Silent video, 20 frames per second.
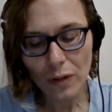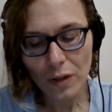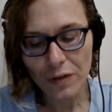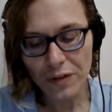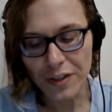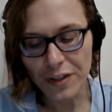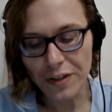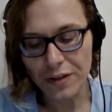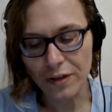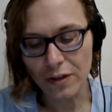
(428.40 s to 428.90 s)

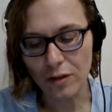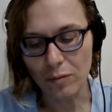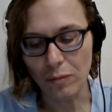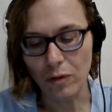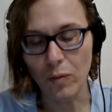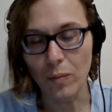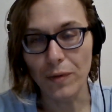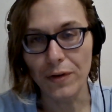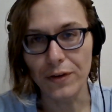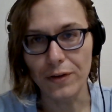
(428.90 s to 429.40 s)
these little
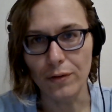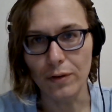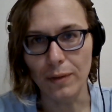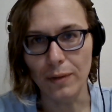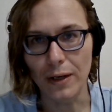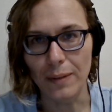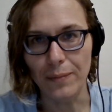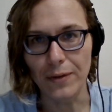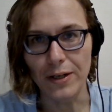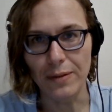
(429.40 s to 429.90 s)
moments would
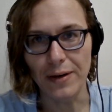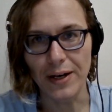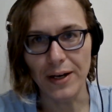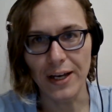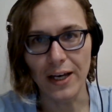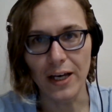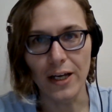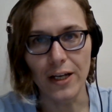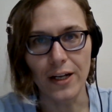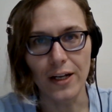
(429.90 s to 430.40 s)
pop into my
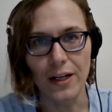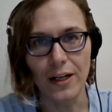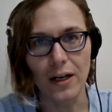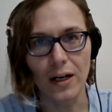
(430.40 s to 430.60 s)
head.